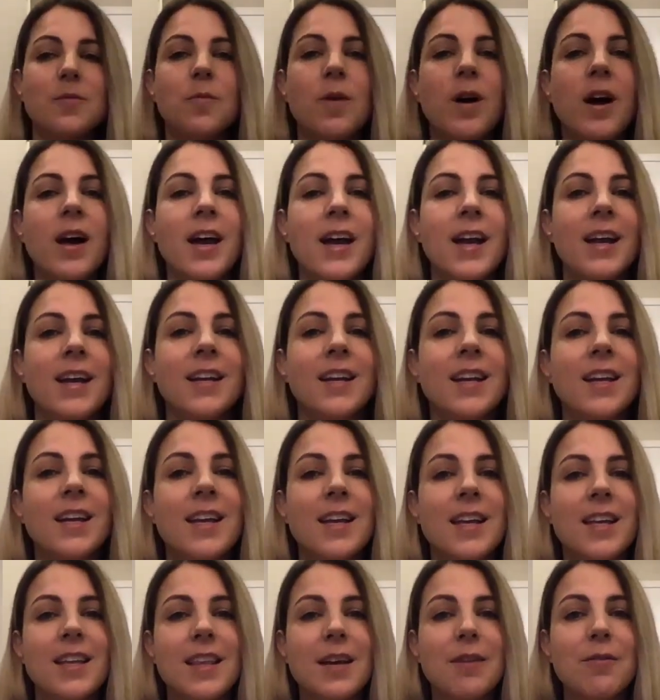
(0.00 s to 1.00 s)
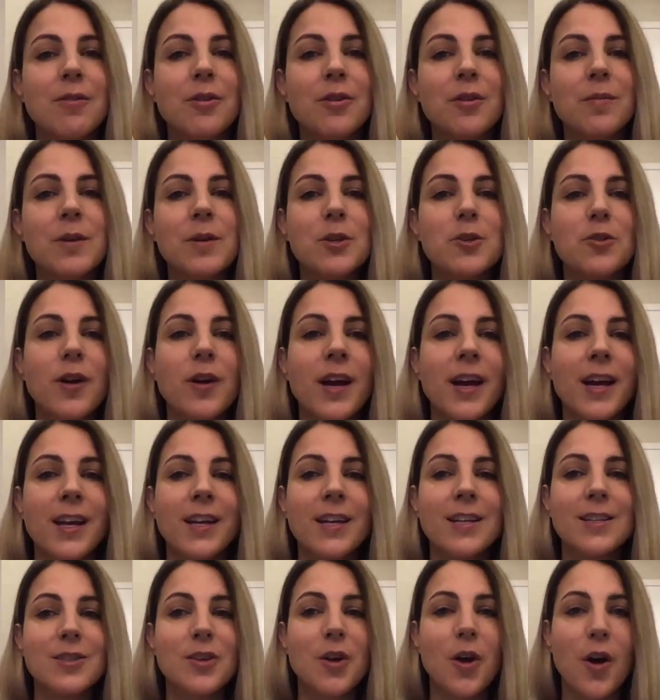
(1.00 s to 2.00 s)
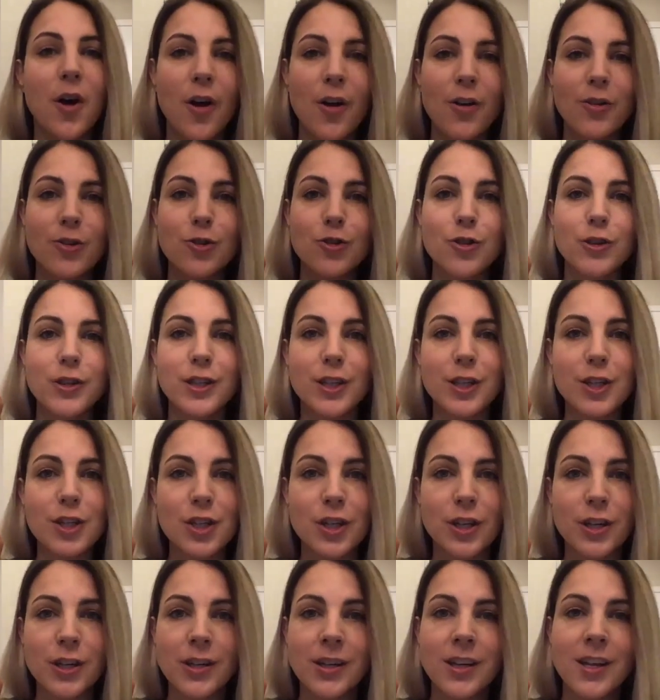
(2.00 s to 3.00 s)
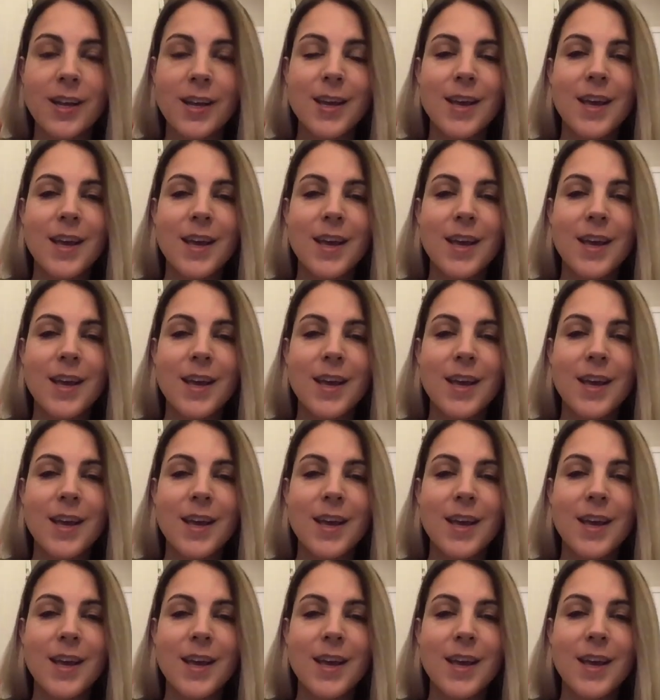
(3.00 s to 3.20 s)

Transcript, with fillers: wine that we're going to be trying is called Tradition,